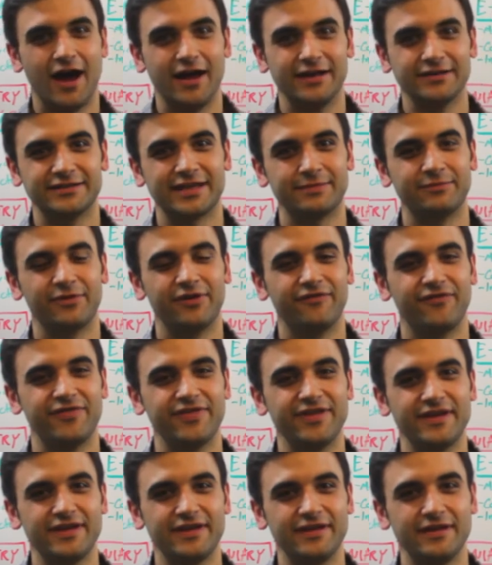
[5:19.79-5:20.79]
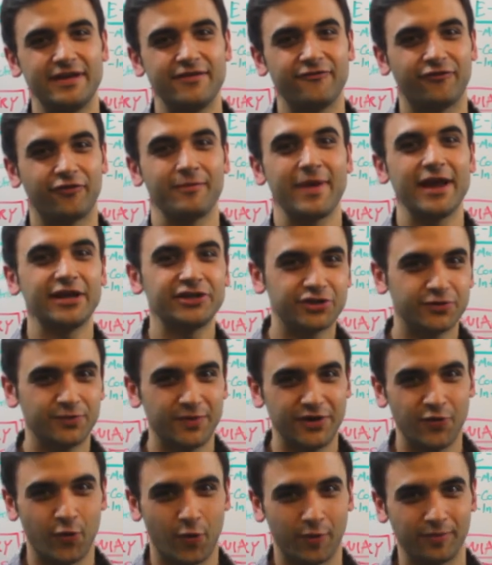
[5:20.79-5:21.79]
some of the information we
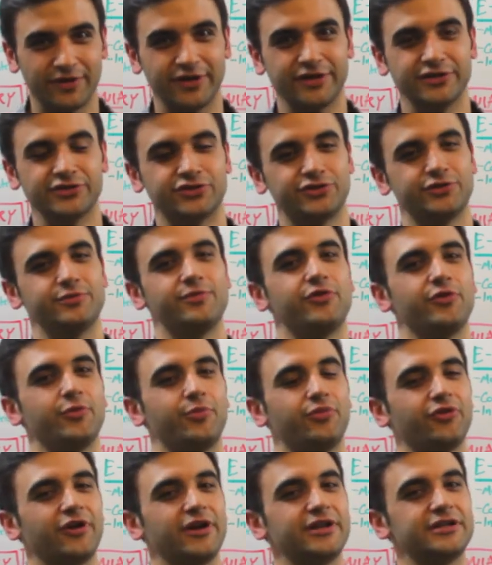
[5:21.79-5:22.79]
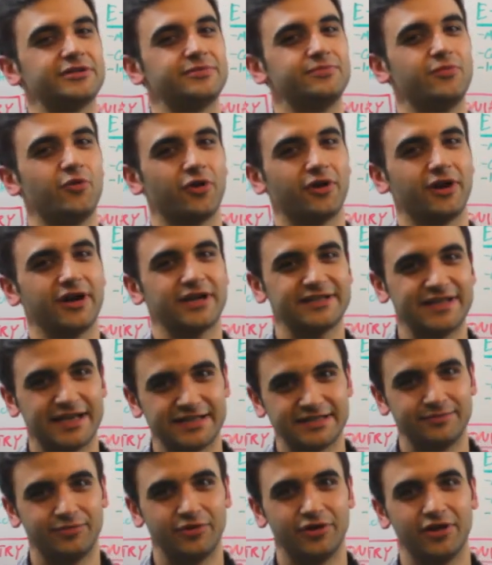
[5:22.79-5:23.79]
normally consume through print more
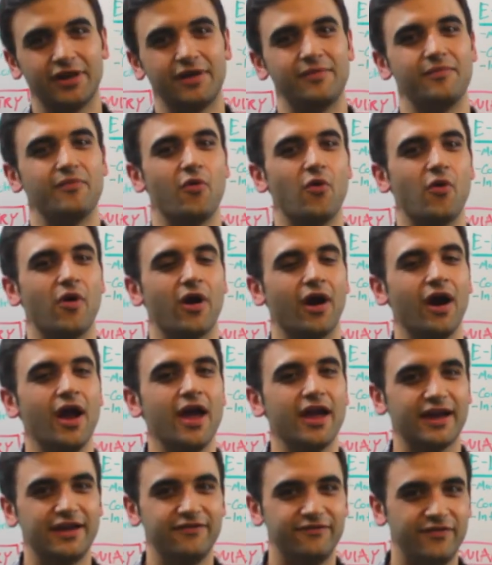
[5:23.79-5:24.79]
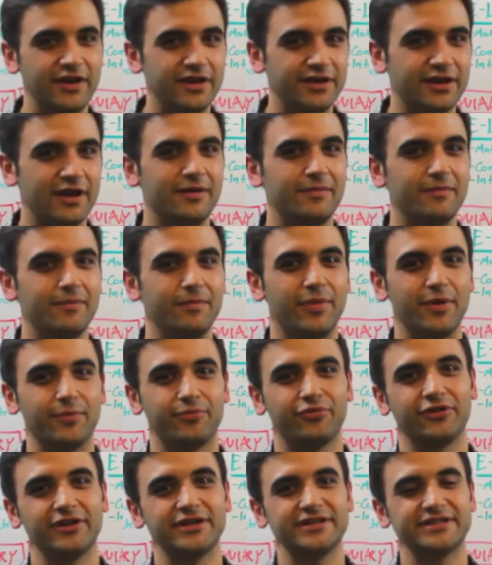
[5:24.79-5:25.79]
accessible and more convenient, but
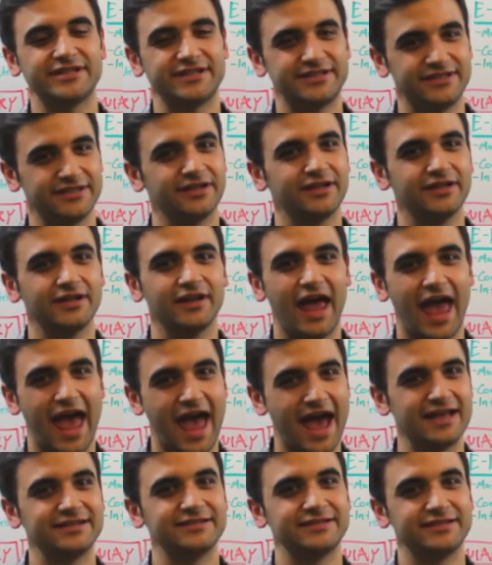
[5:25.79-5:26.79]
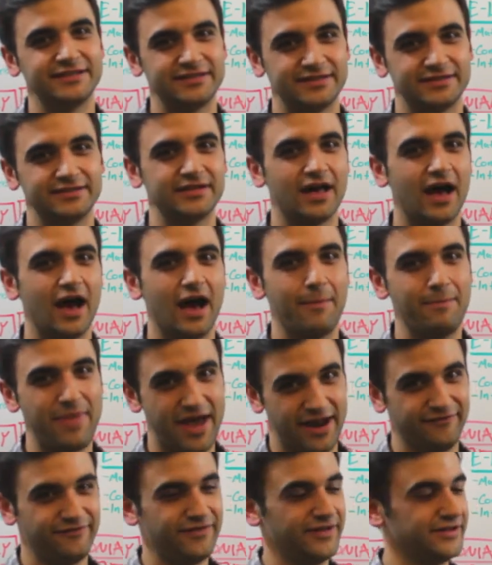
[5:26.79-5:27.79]
print still has its
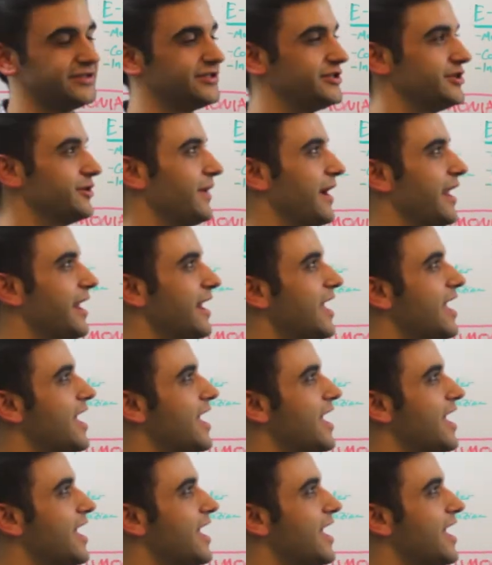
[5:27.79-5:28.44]
benefits to it.